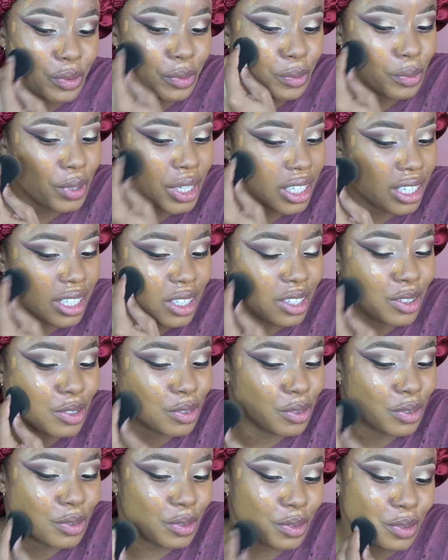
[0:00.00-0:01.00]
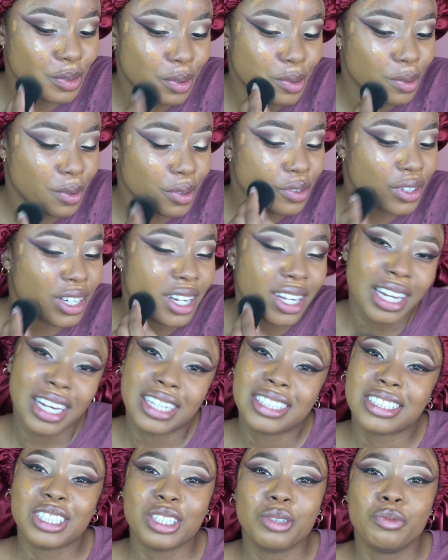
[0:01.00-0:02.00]
we
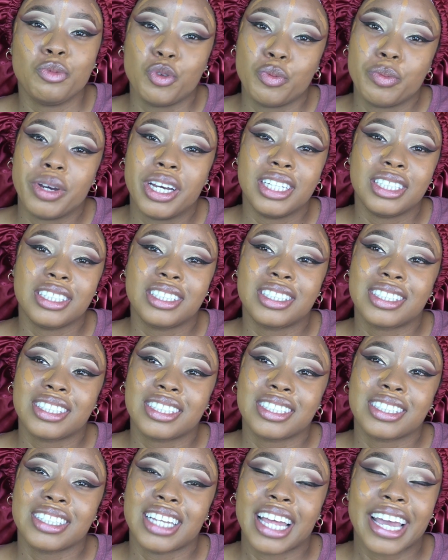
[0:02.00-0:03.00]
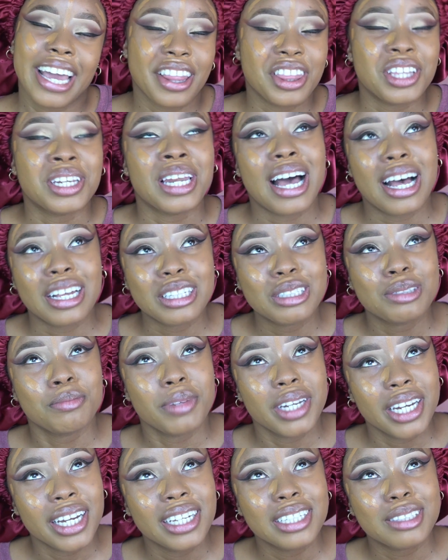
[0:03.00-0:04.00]
realize in the moment, like at the last
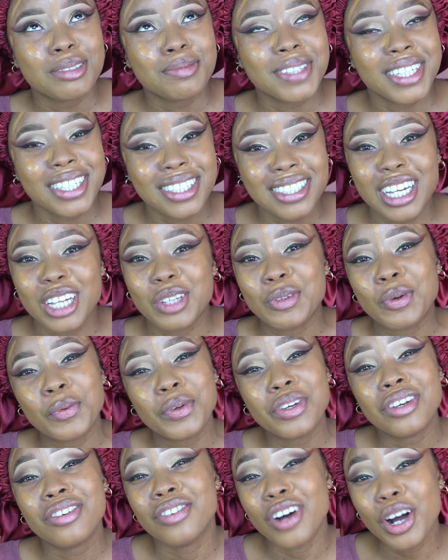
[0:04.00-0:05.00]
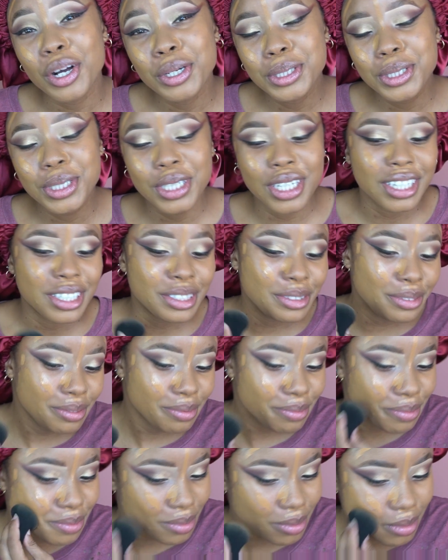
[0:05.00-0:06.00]
minute, because that's when we
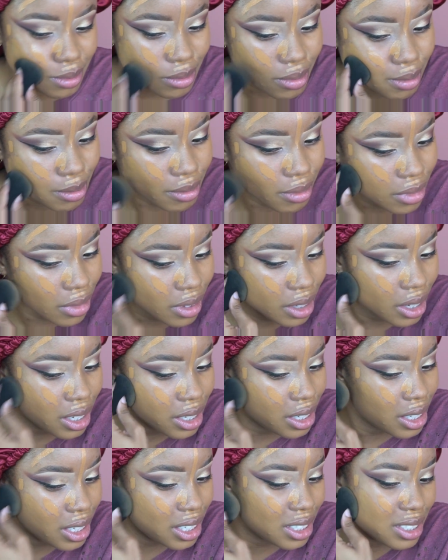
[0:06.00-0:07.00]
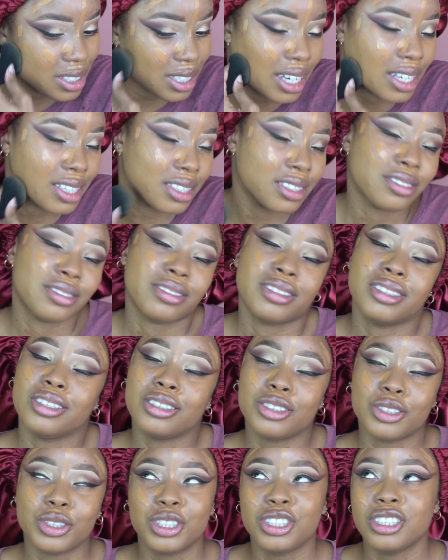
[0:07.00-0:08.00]
function, is that,
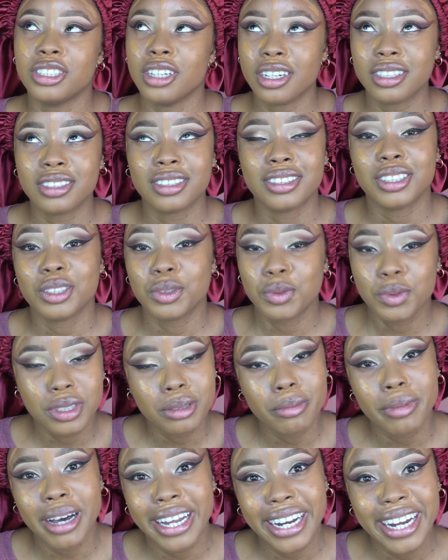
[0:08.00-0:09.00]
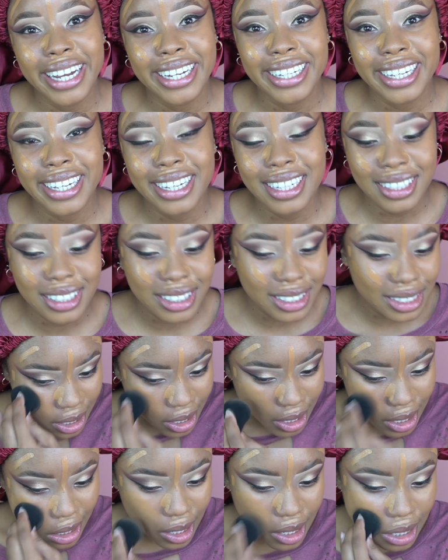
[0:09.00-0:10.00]
oh shucks, this was a bad idea.
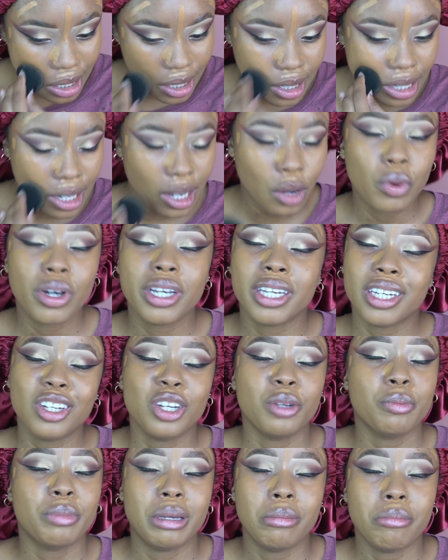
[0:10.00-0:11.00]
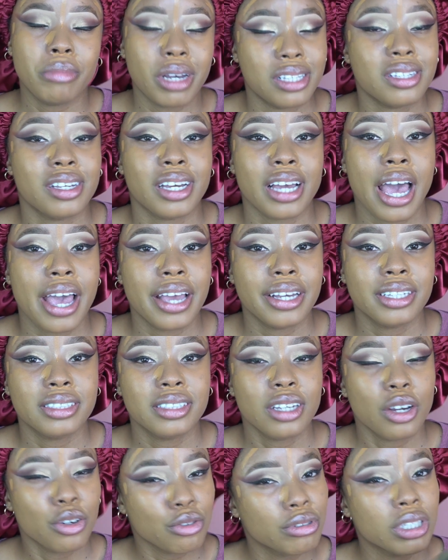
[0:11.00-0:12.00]
I'm working on being better,
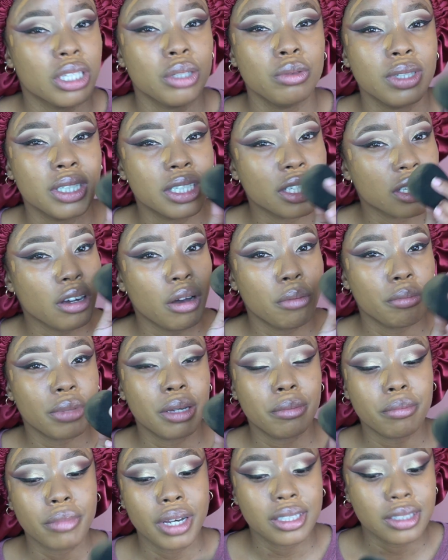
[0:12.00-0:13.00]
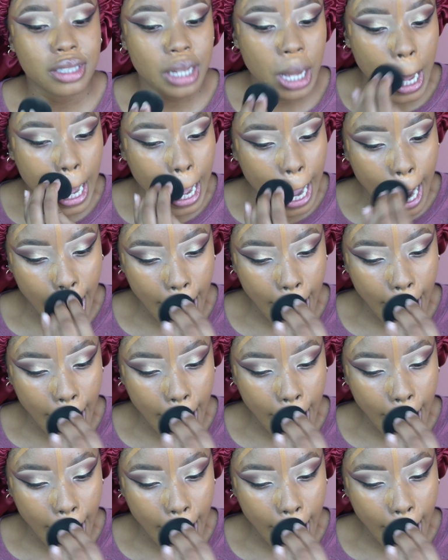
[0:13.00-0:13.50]
guys. I'm really working on being better.